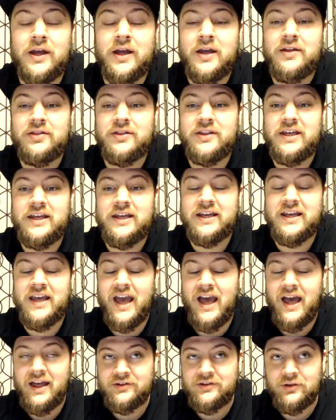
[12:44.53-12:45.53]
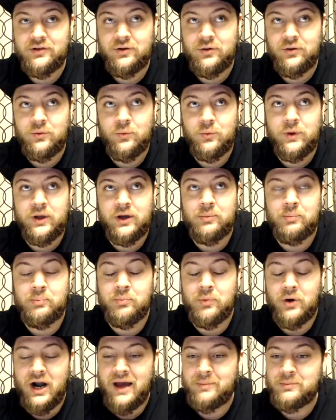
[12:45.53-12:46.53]
the castle where
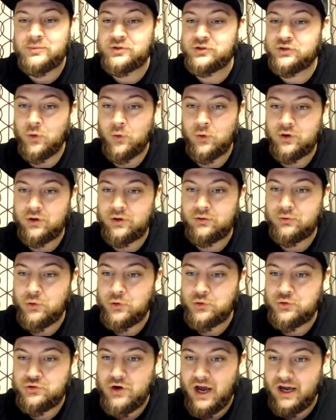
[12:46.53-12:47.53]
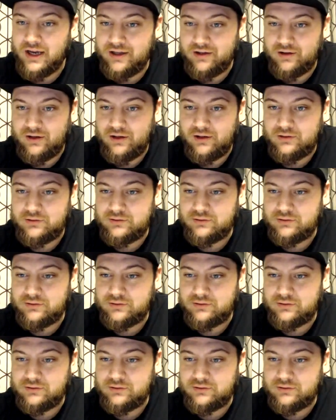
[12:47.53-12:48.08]
Bram Stoker wrote Dracula,